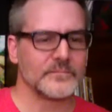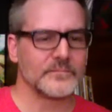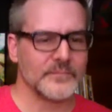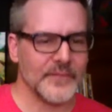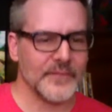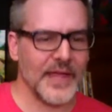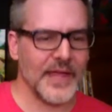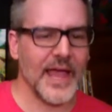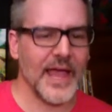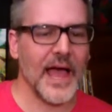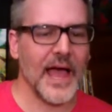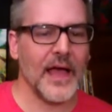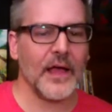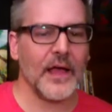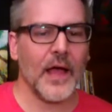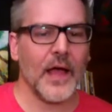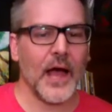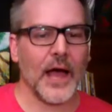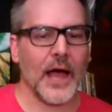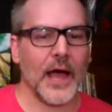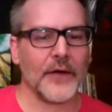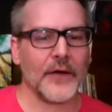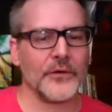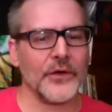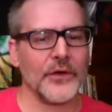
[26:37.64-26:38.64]
Yeah,
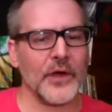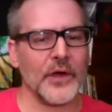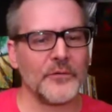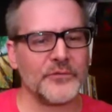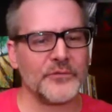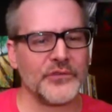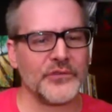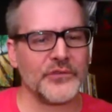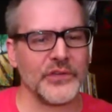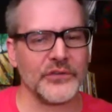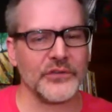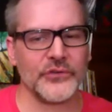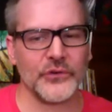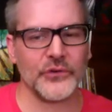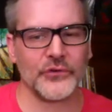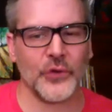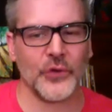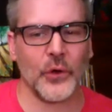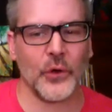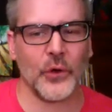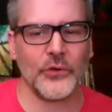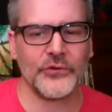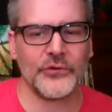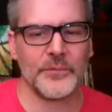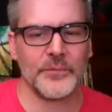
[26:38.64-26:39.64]
I don't know if Ginger
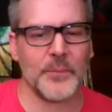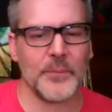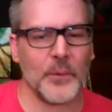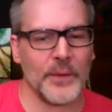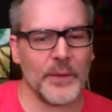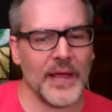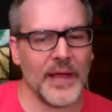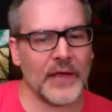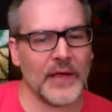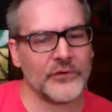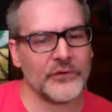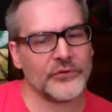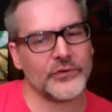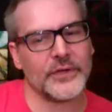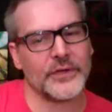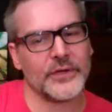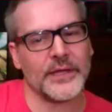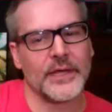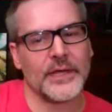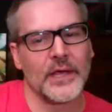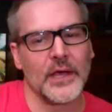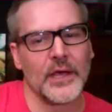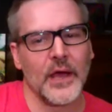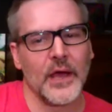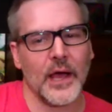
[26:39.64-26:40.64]
told you, but we
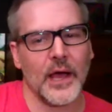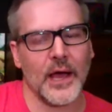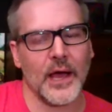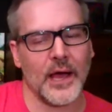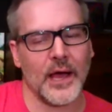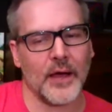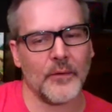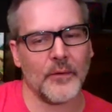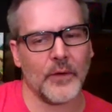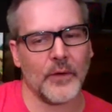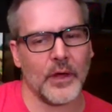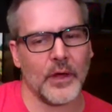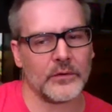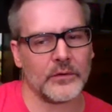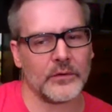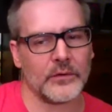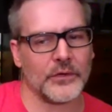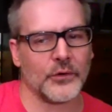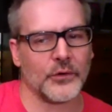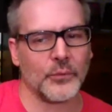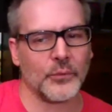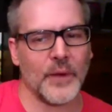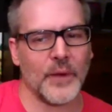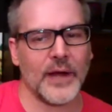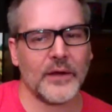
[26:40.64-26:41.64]
actually uh, a
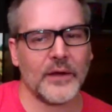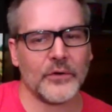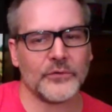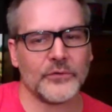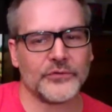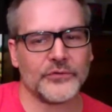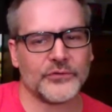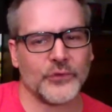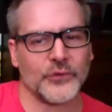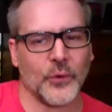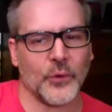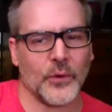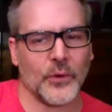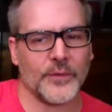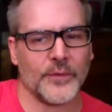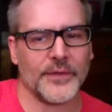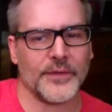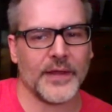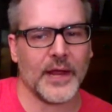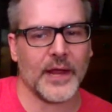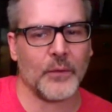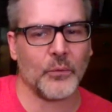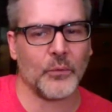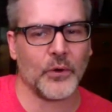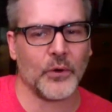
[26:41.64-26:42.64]
little record store that
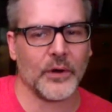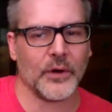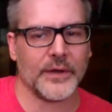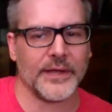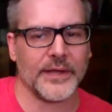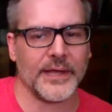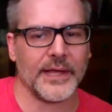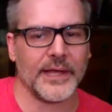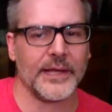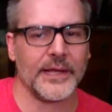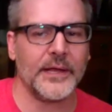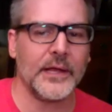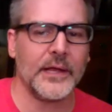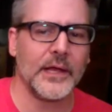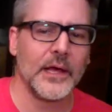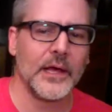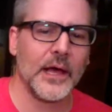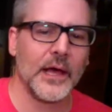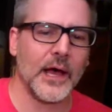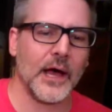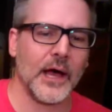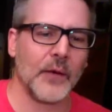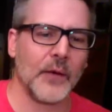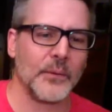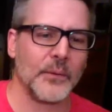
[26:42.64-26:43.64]
I work in.
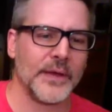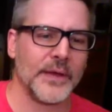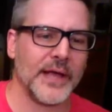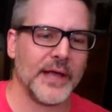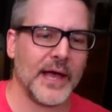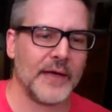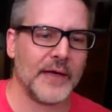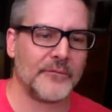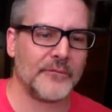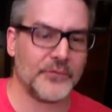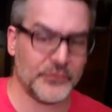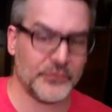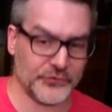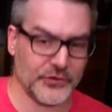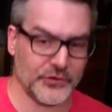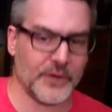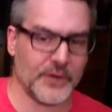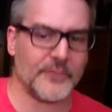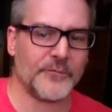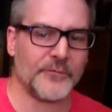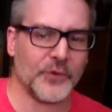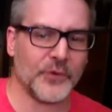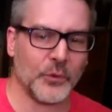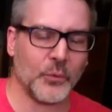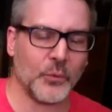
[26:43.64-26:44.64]
Uh, we got some
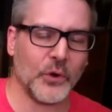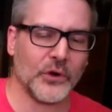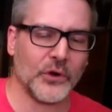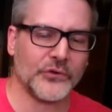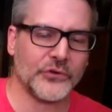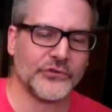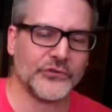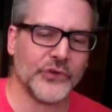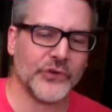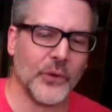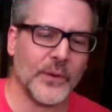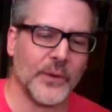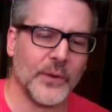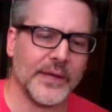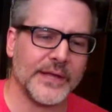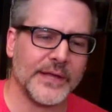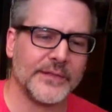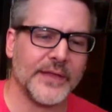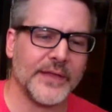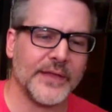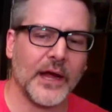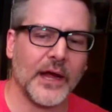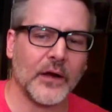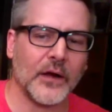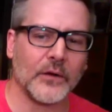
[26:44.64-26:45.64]
of her work showing in
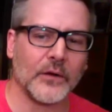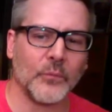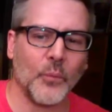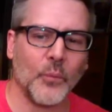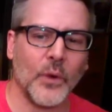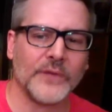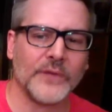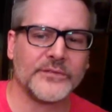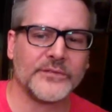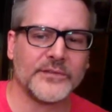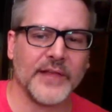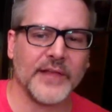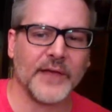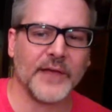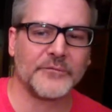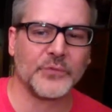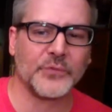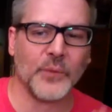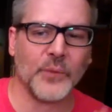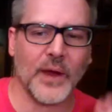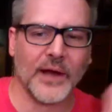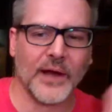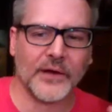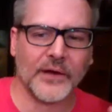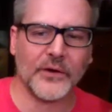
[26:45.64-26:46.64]
there. What's Left
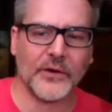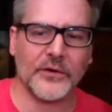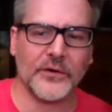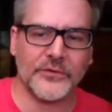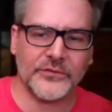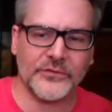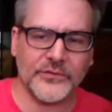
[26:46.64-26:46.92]
Records.